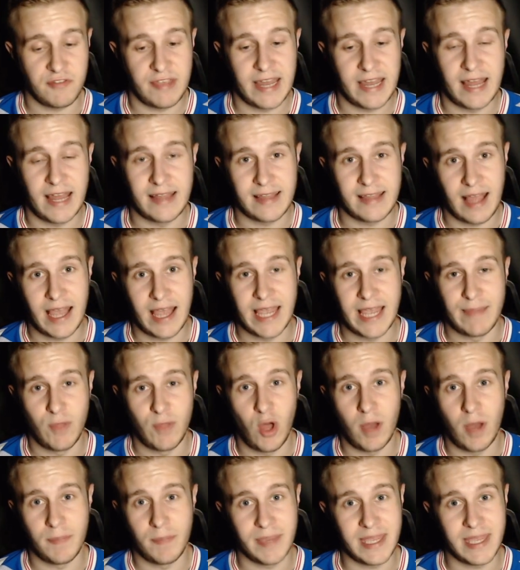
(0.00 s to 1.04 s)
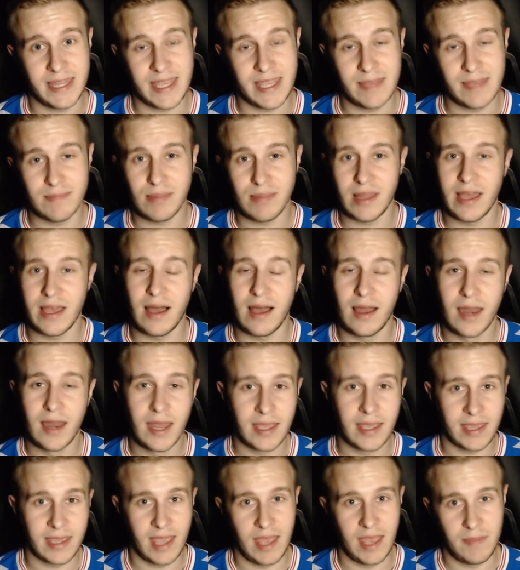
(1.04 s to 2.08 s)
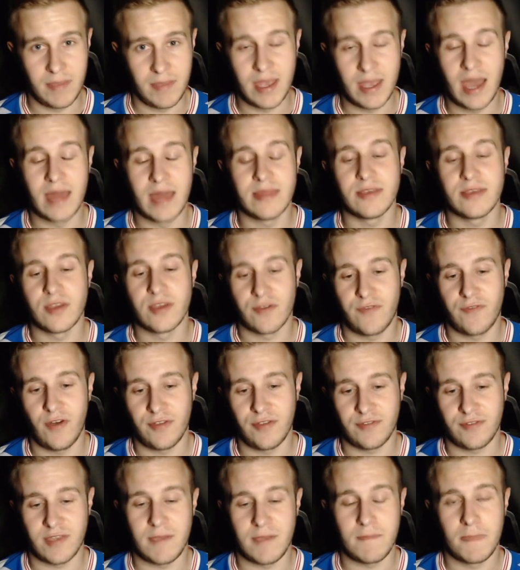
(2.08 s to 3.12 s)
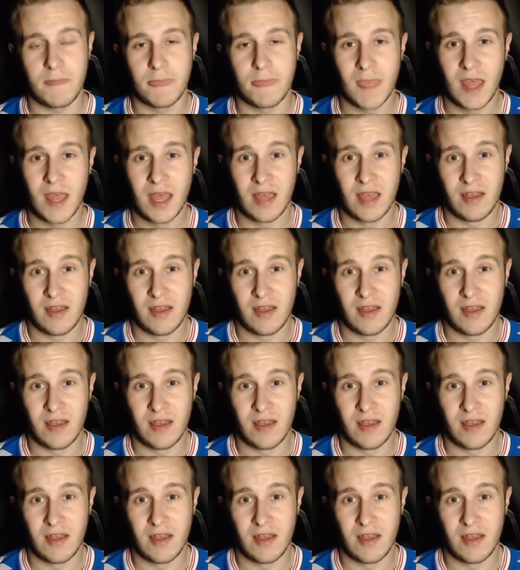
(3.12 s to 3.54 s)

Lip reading: Gerrard, I am not a B team player, get me in your first team.